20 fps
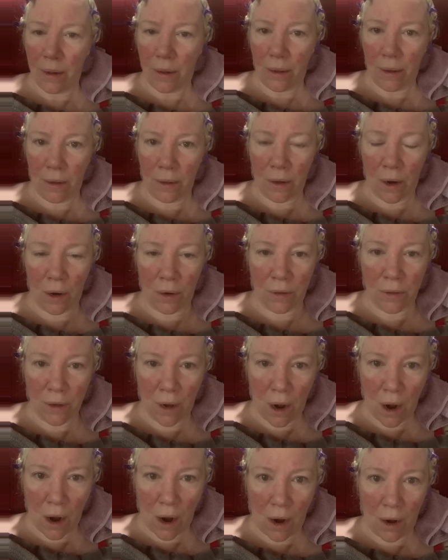in our
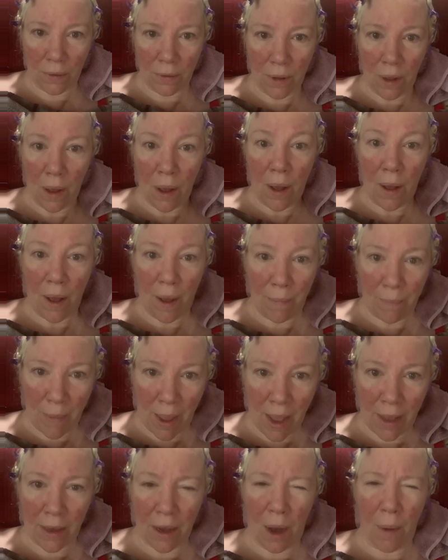yard and
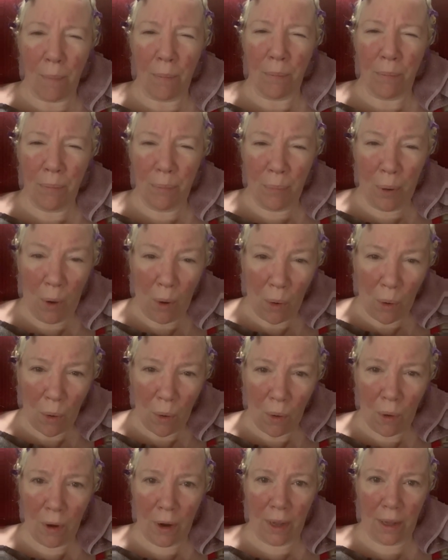make a
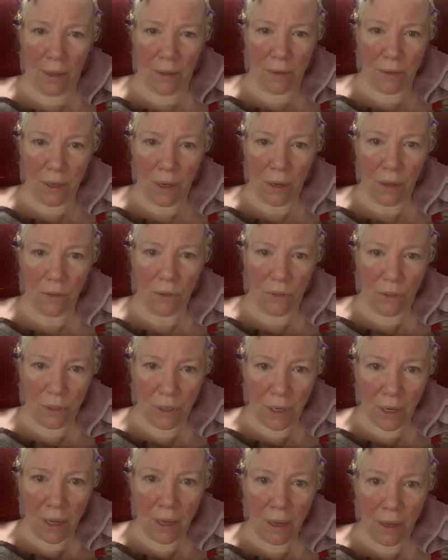point,
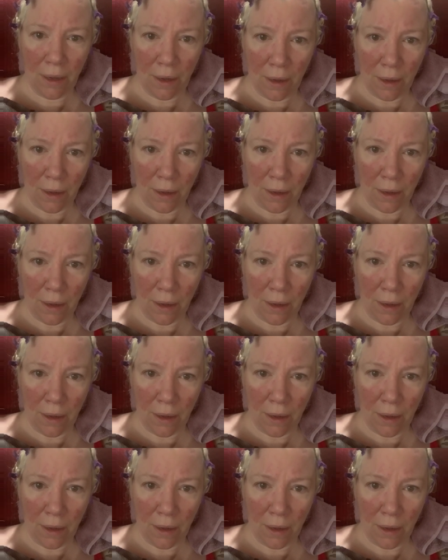G.